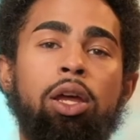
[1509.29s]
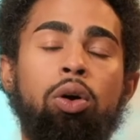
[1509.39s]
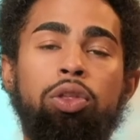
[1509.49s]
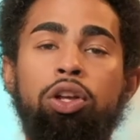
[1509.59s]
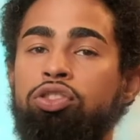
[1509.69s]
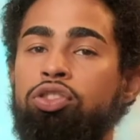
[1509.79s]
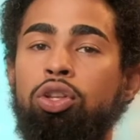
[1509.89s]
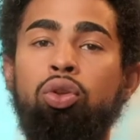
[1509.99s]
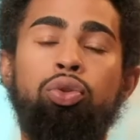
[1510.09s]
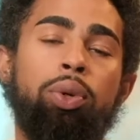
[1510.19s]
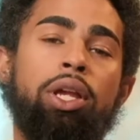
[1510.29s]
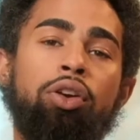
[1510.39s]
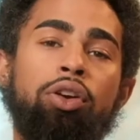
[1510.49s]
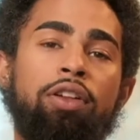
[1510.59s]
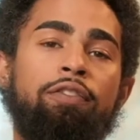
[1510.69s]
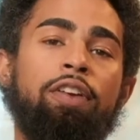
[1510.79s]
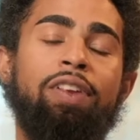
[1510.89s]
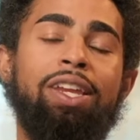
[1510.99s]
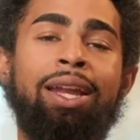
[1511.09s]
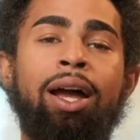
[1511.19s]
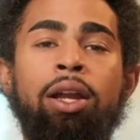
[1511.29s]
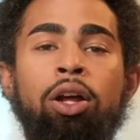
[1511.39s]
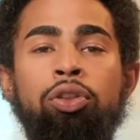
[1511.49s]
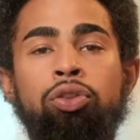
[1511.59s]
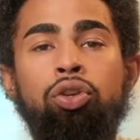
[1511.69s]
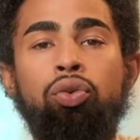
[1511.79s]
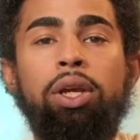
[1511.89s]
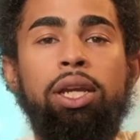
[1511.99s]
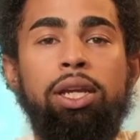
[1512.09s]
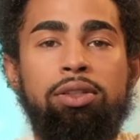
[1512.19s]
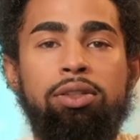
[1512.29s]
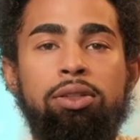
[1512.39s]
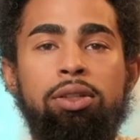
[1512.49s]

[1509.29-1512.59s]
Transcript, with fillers: there's still 359 other degrees.